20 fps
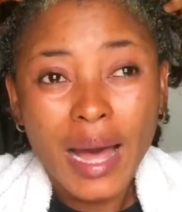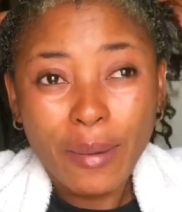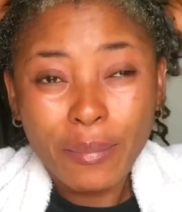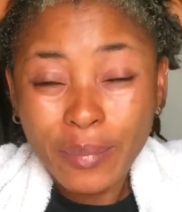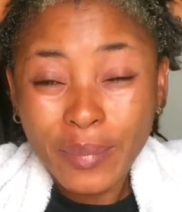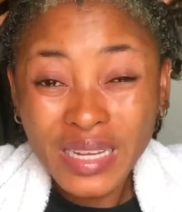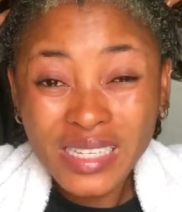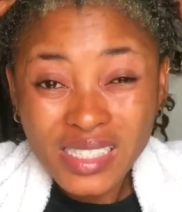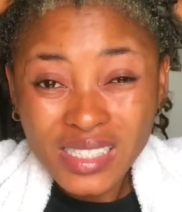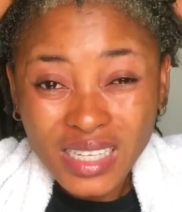
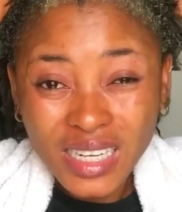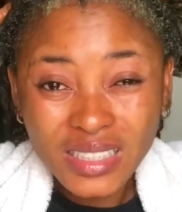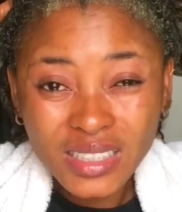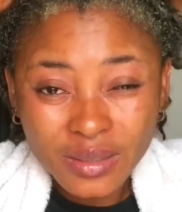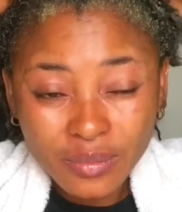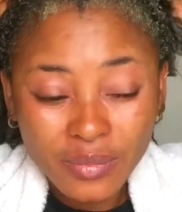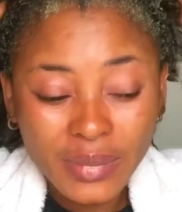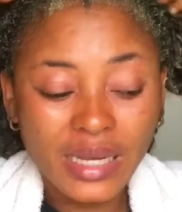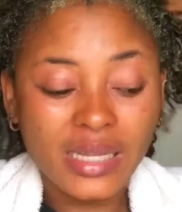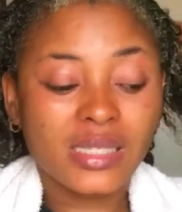
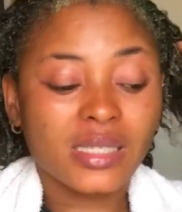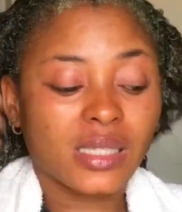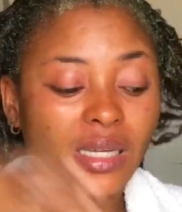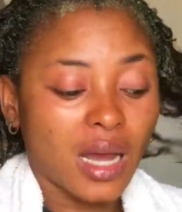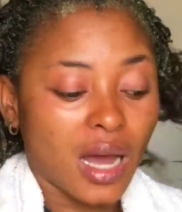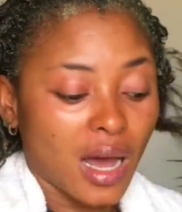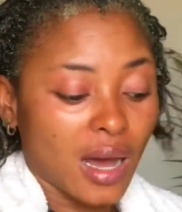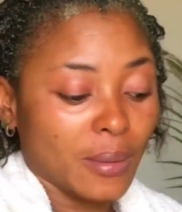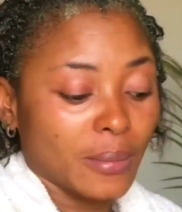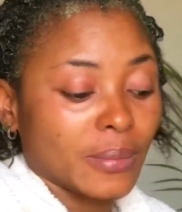massaging my
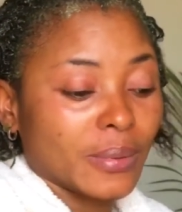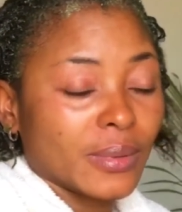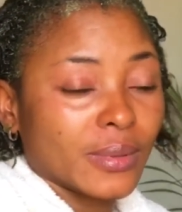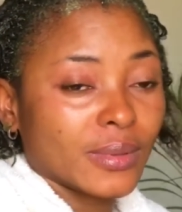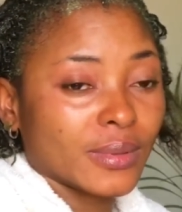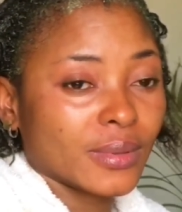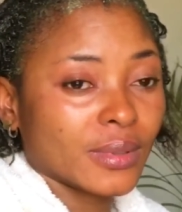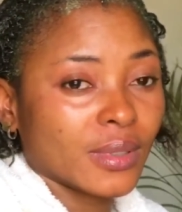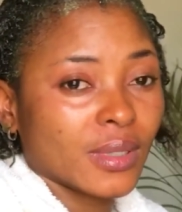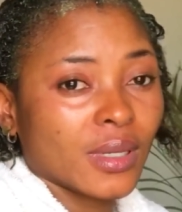scalp
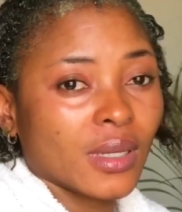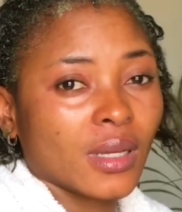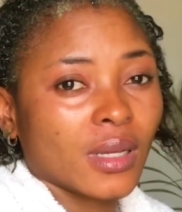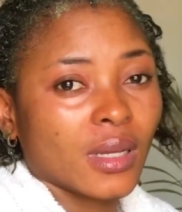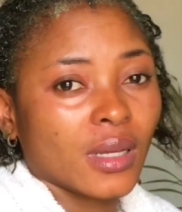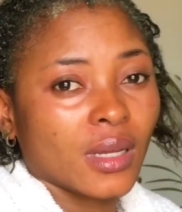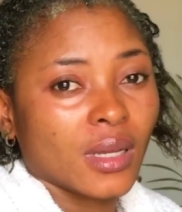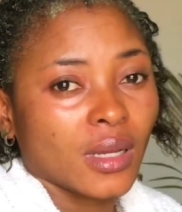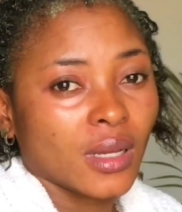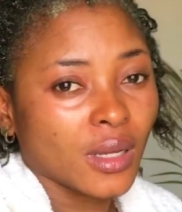
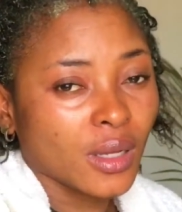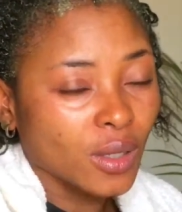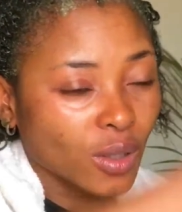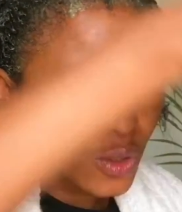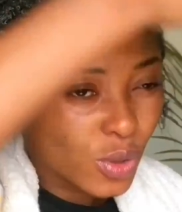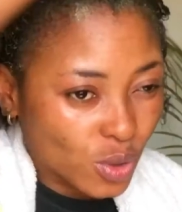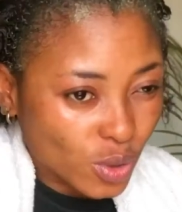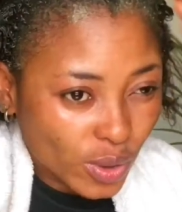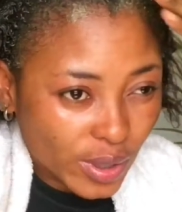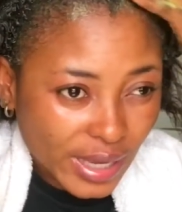
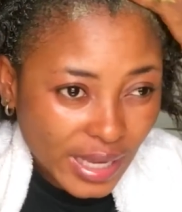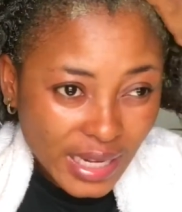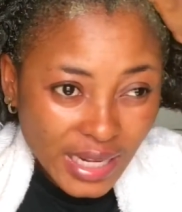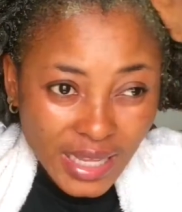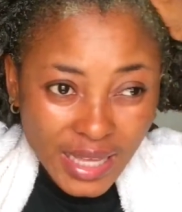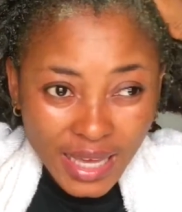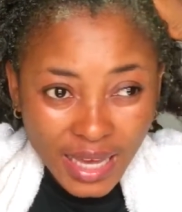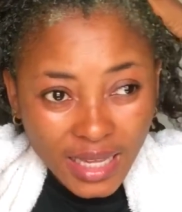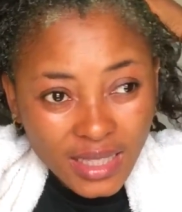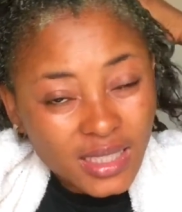so it
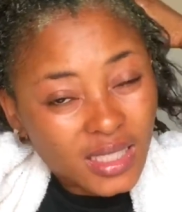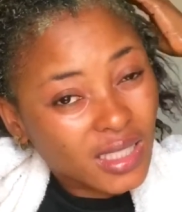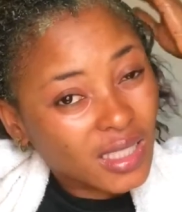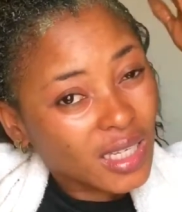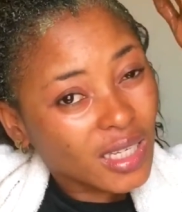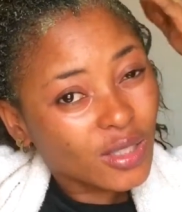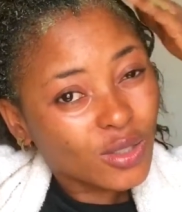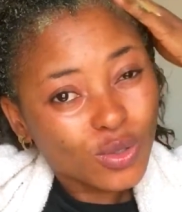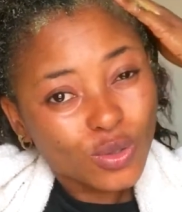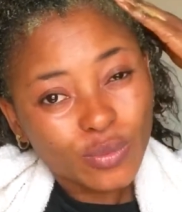gets
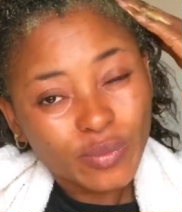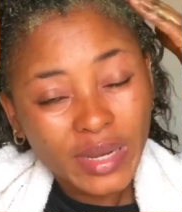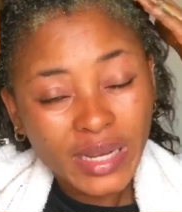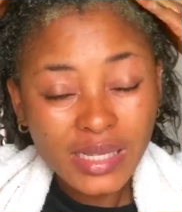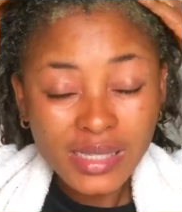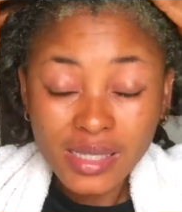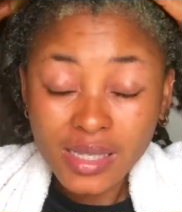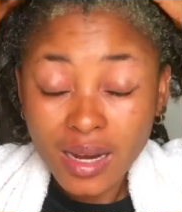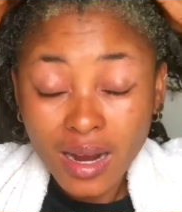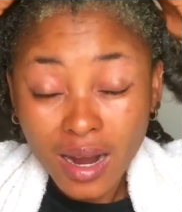into my
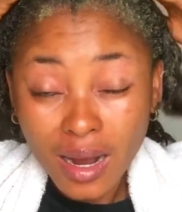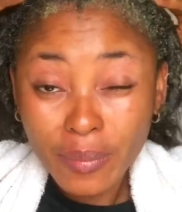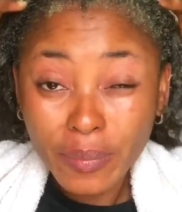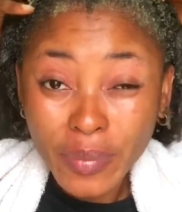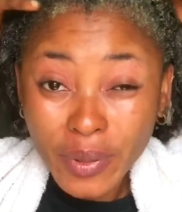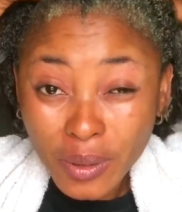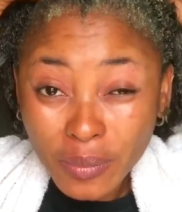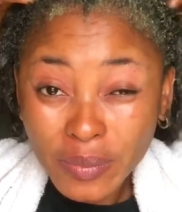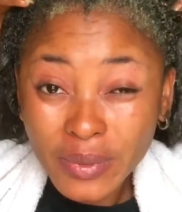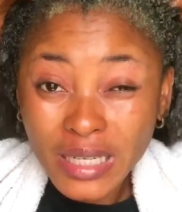scalp
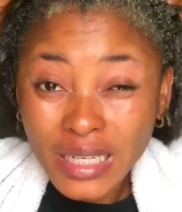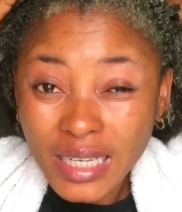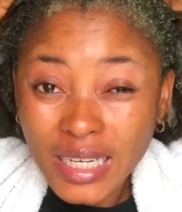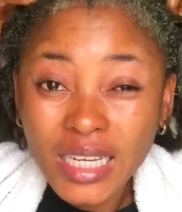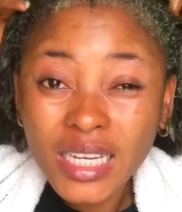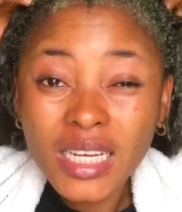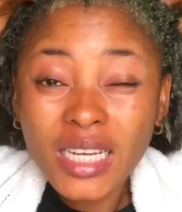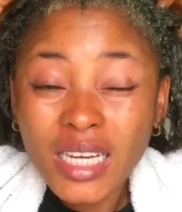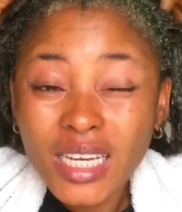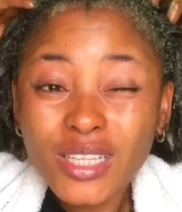
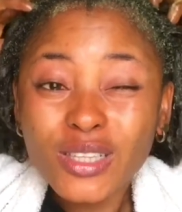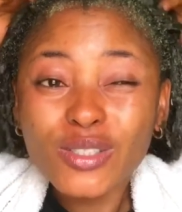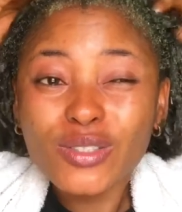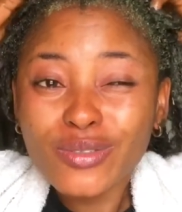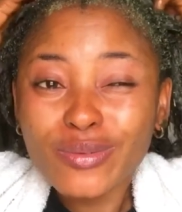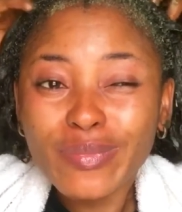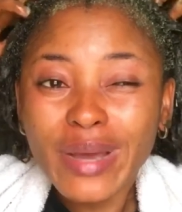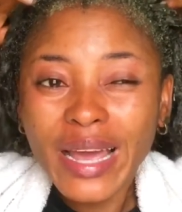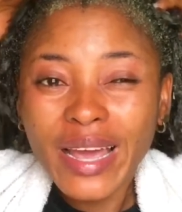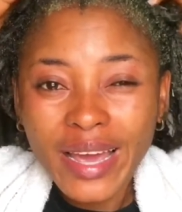properly,
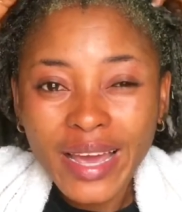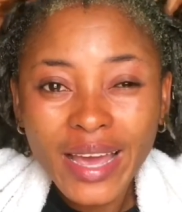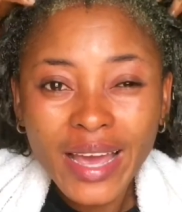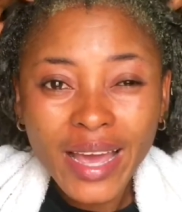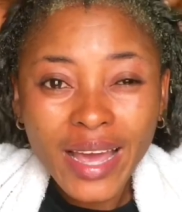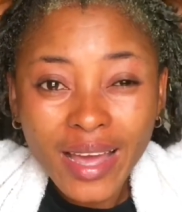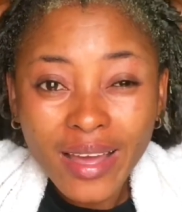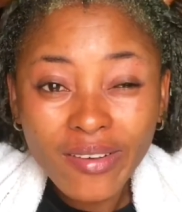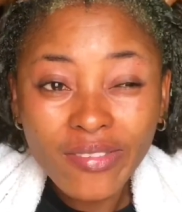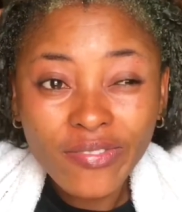into my
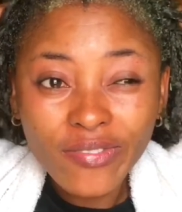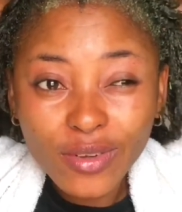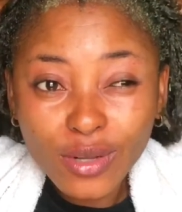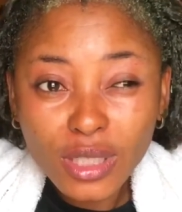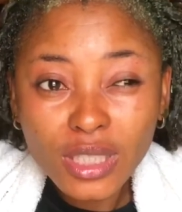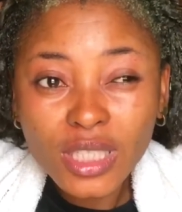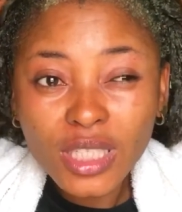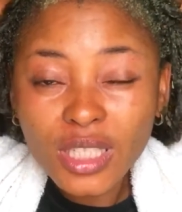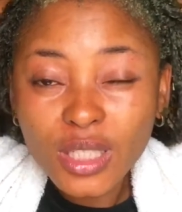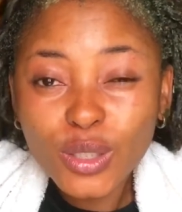hair
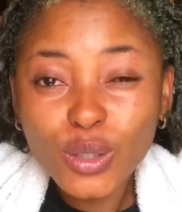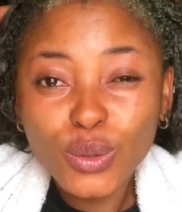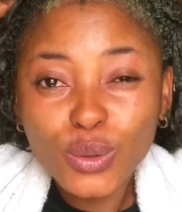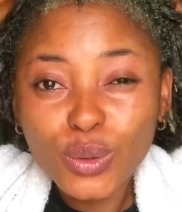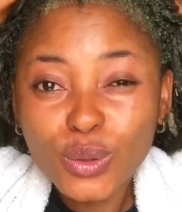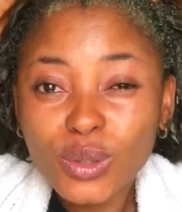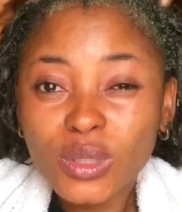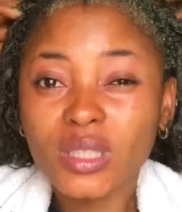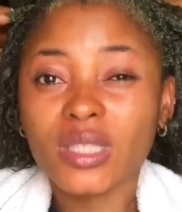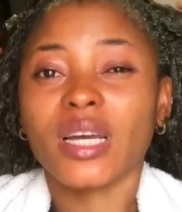
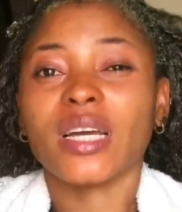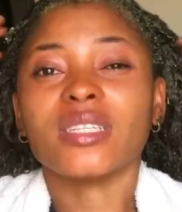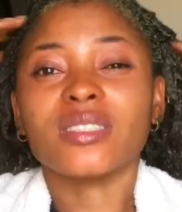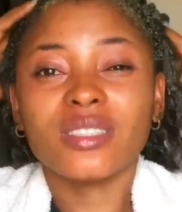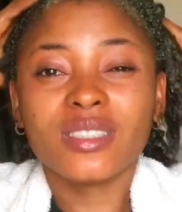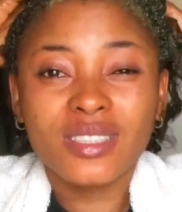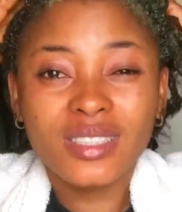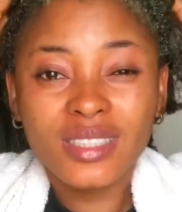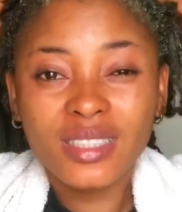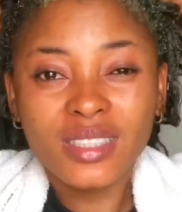follicles,
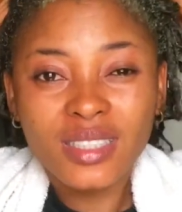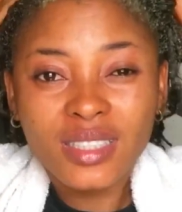and just